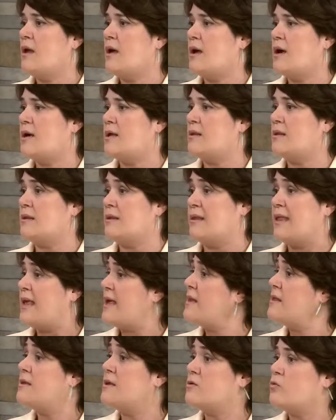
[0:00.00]
and
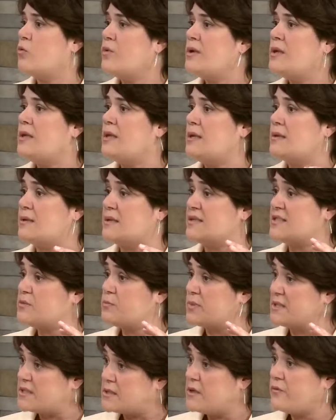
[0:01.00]
then that we need a
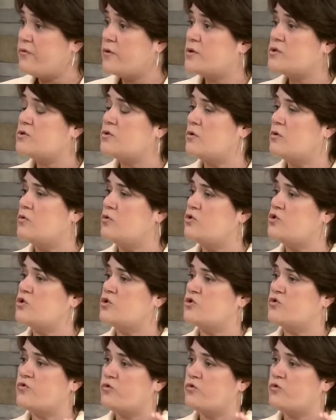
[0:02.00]
specific solutions